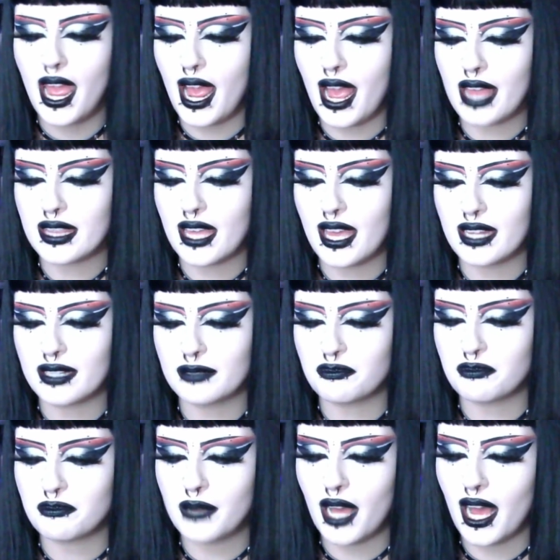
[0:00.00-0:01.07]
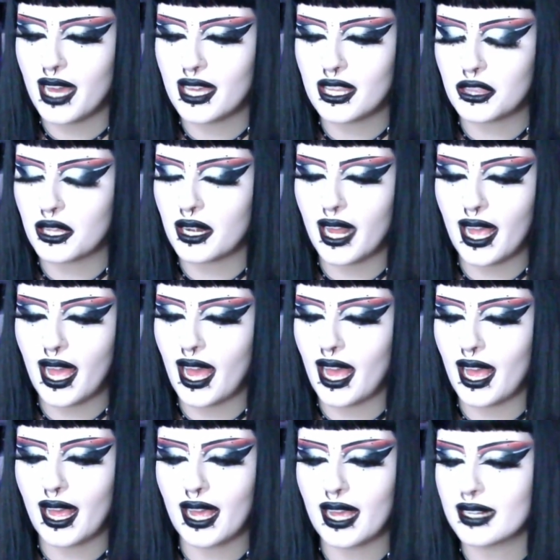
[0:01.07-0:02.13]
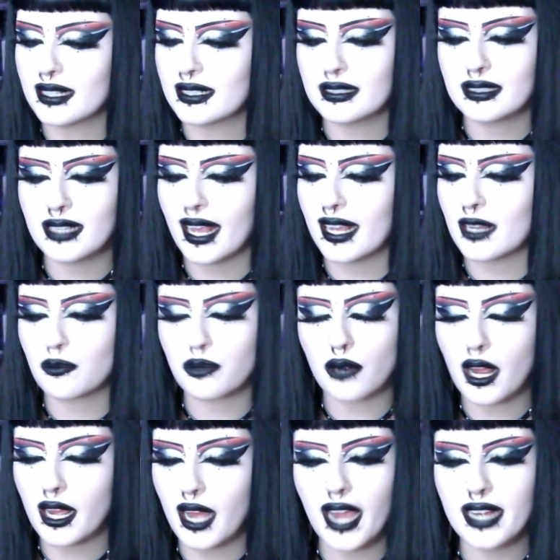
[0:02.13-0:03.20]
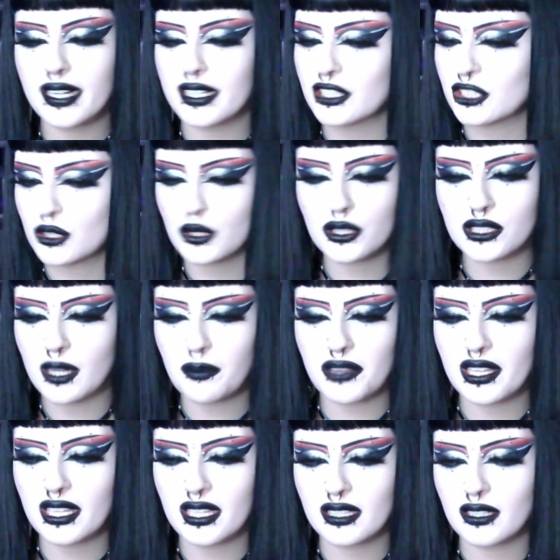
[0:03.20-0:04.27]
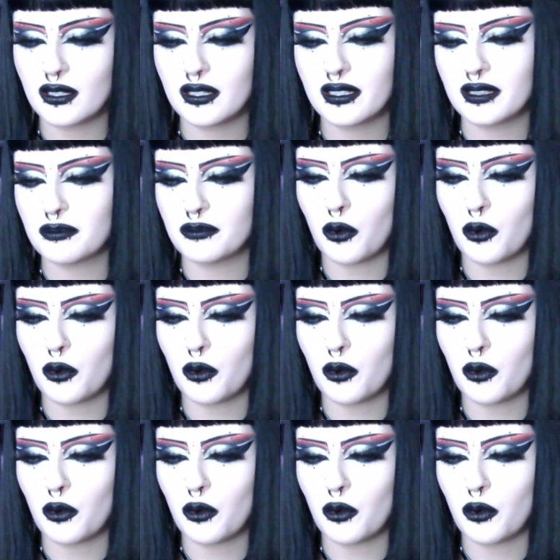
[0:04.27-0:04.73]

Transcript: And then I thought I had like bronchitis or something,